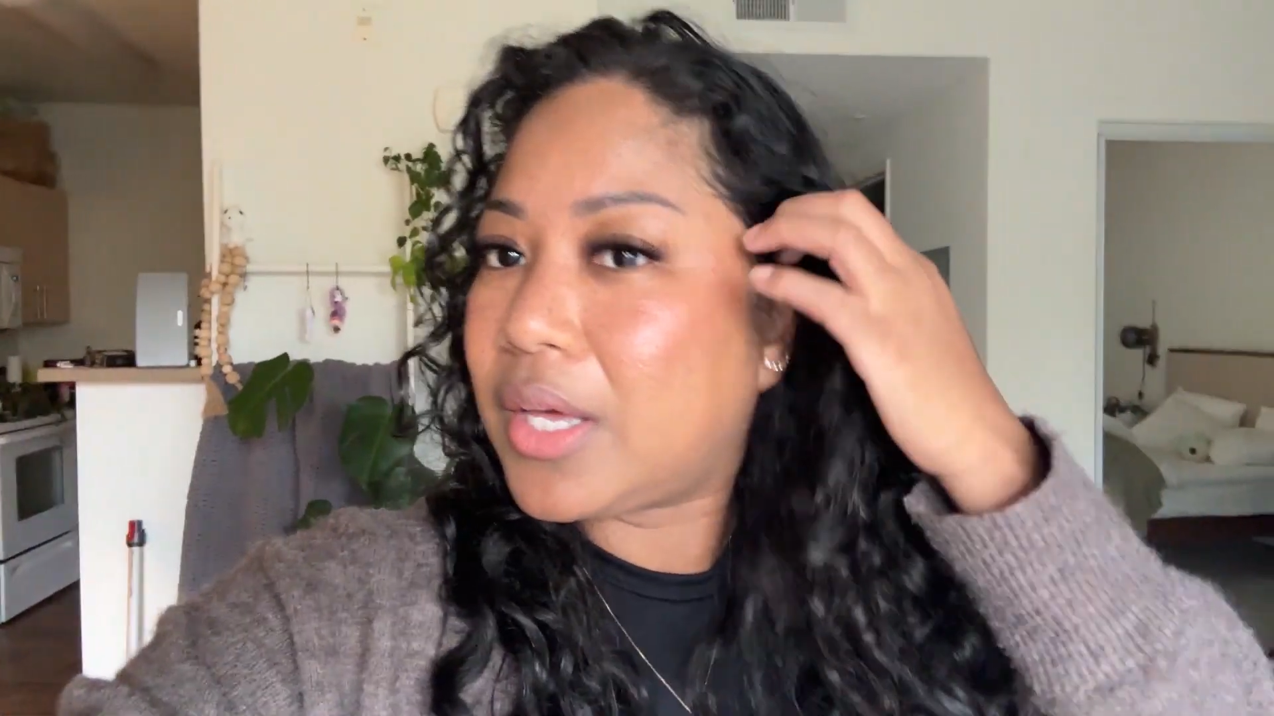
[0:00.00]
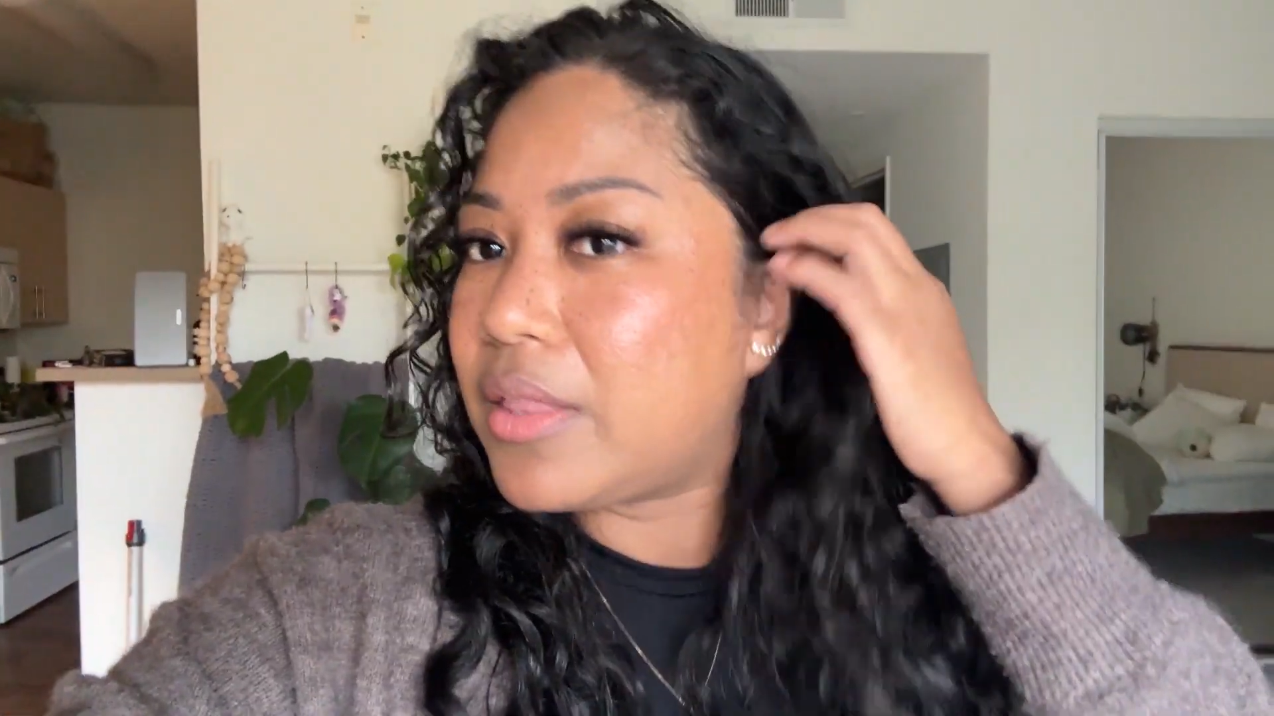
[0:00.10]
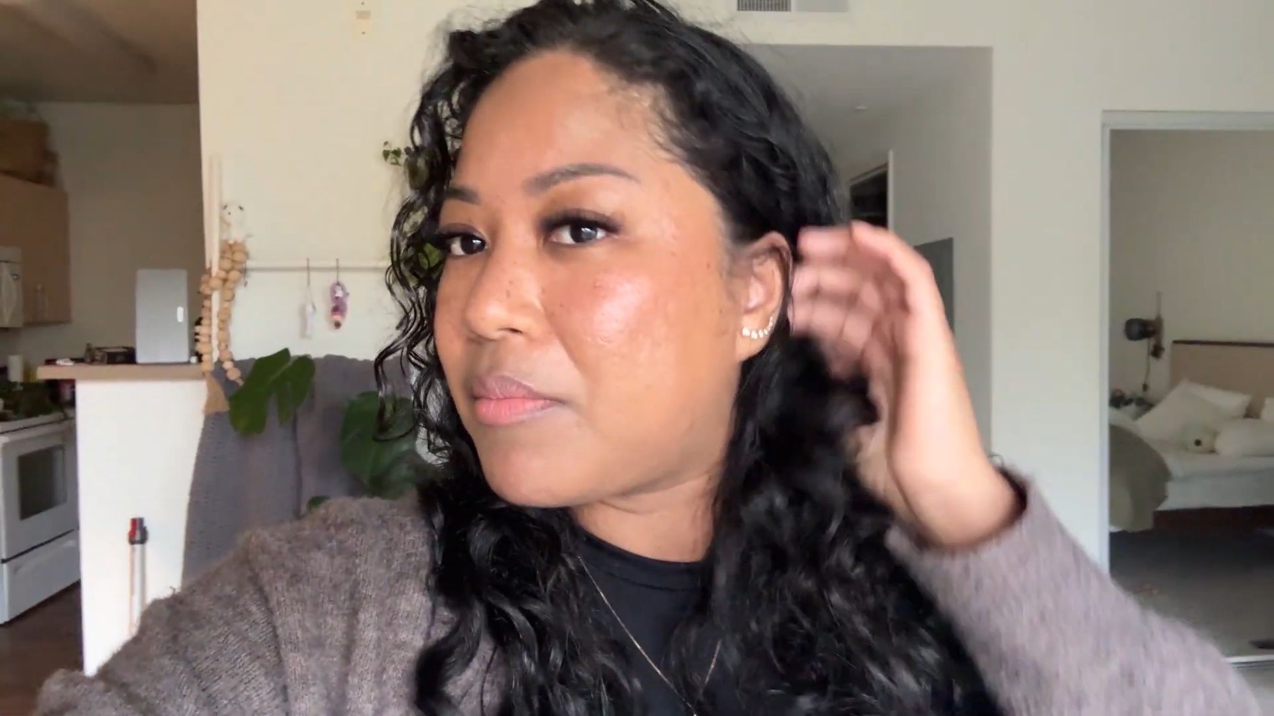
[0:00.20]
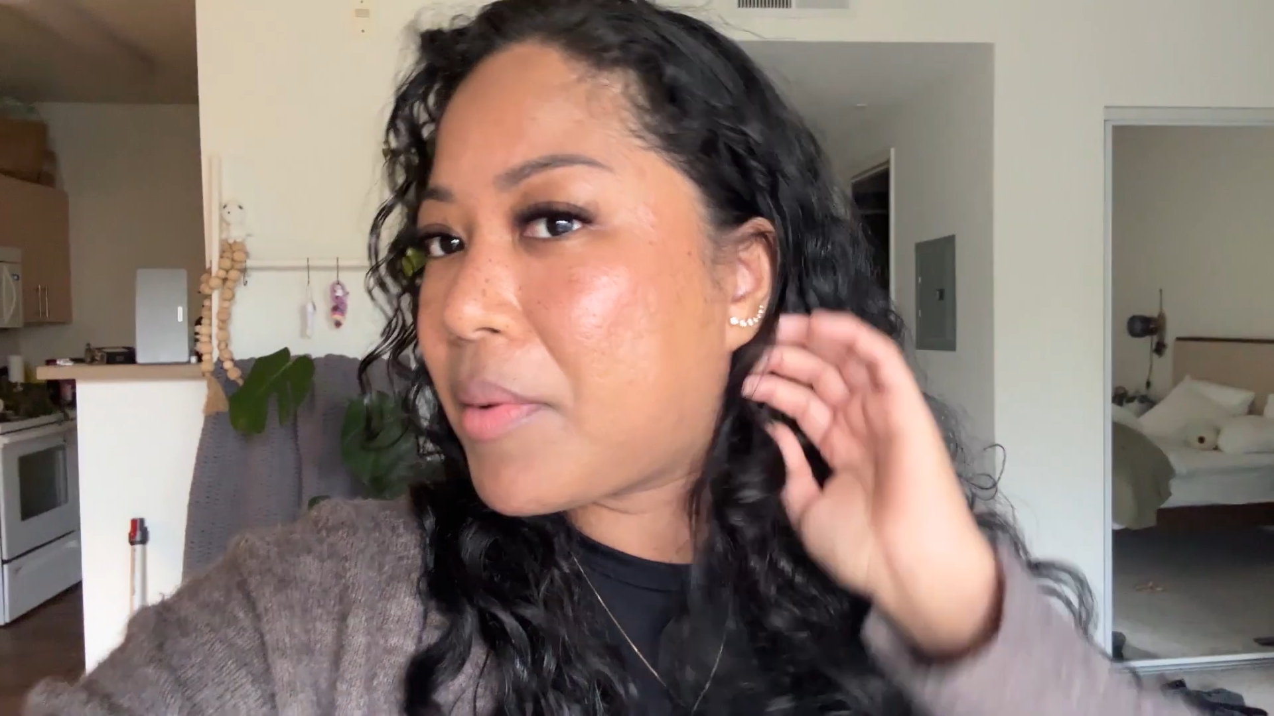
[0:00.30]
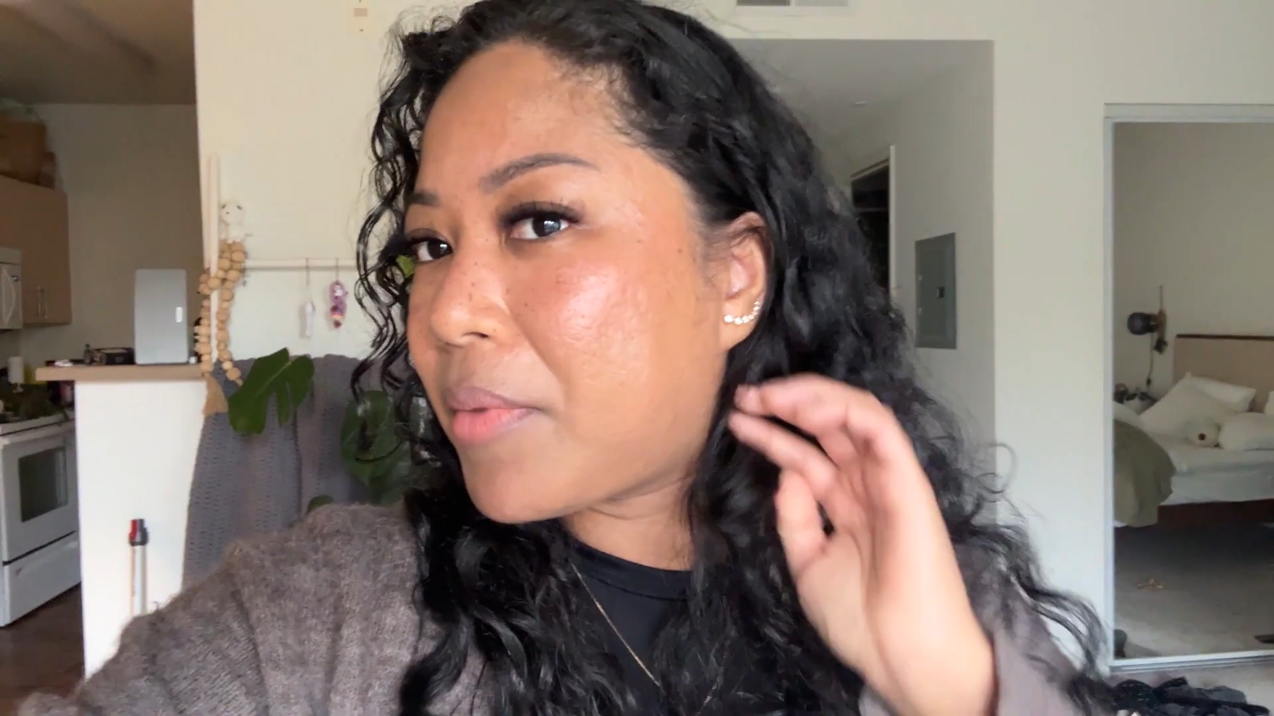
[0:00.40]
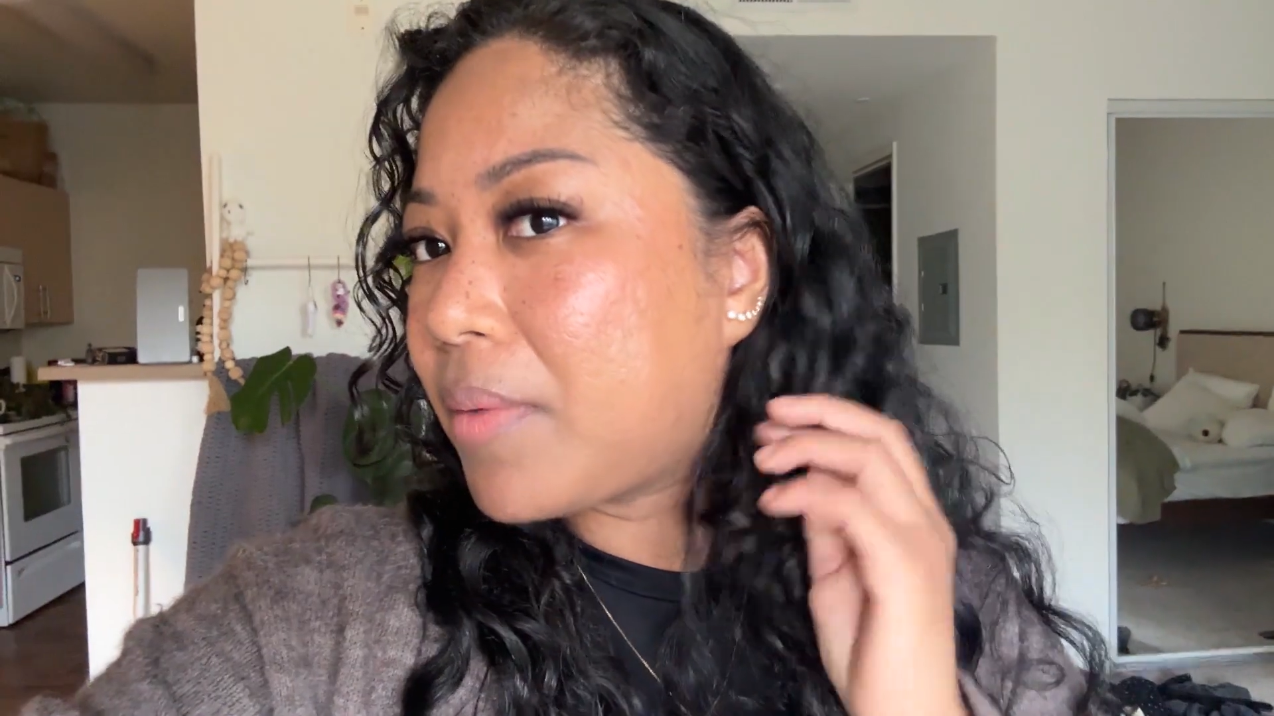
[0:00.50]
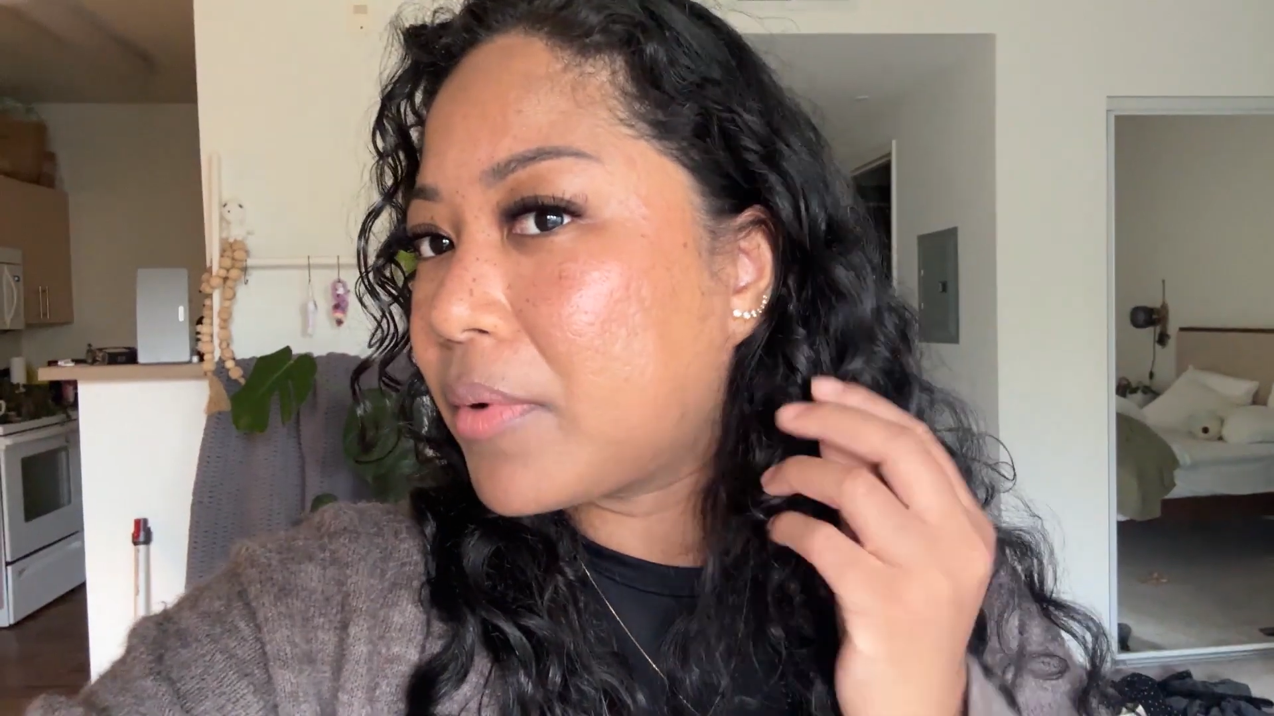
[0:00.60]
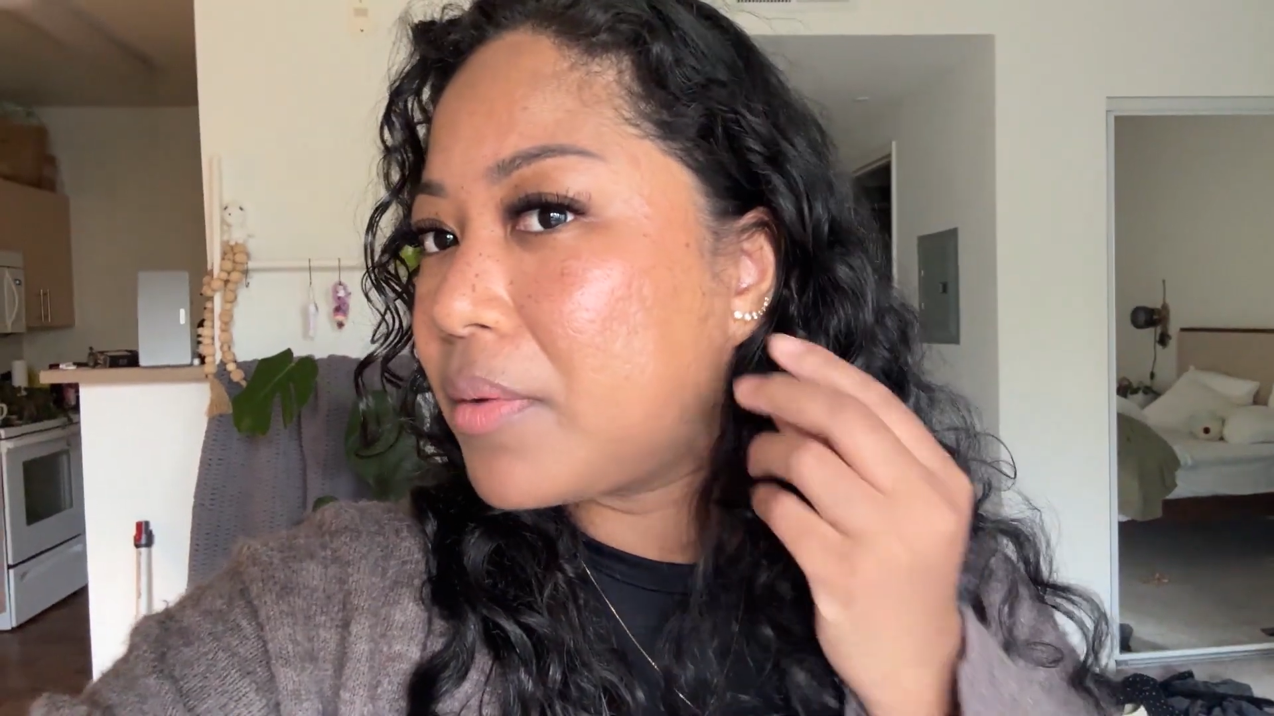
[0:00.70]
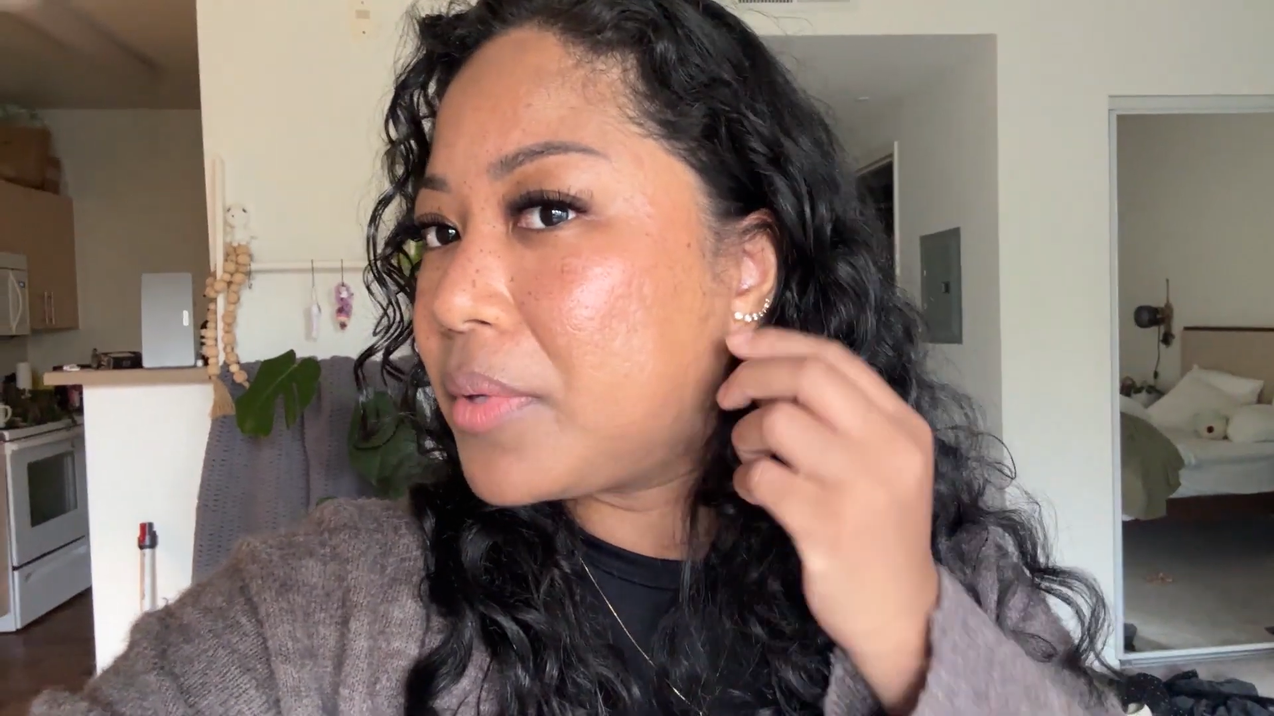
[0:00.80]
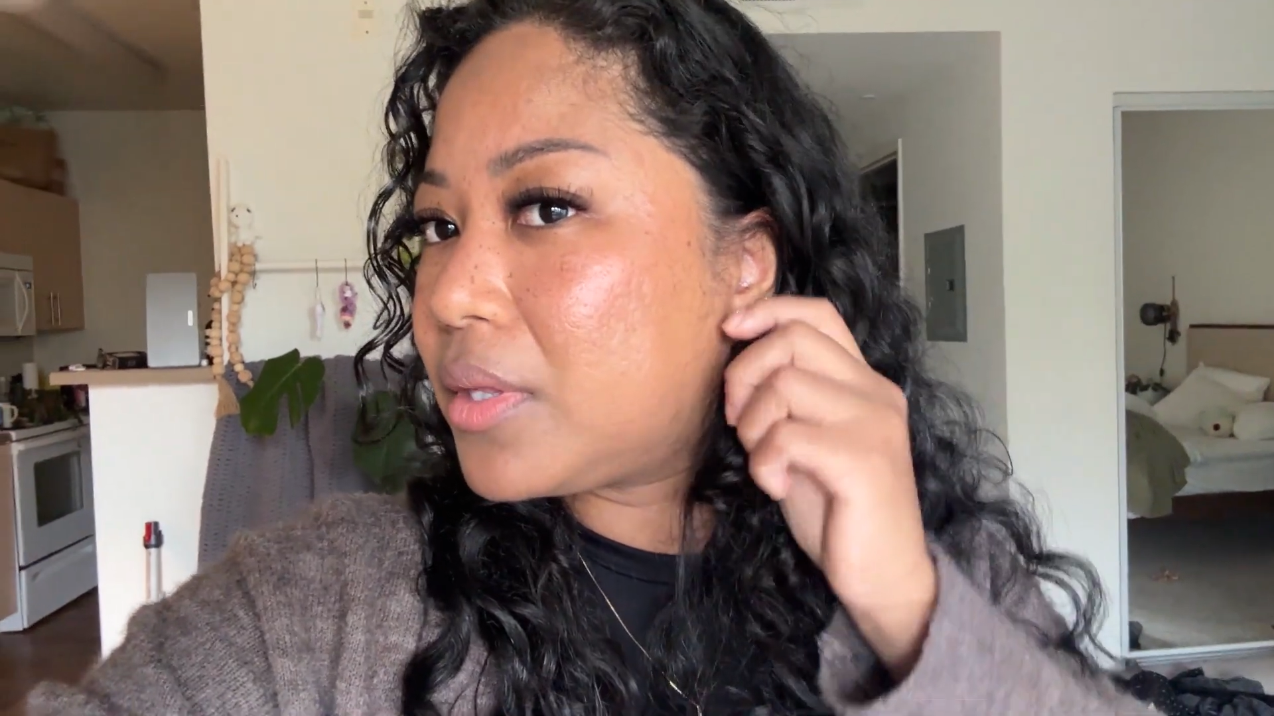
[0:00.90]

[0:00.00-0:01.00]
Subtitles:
And then my mom got me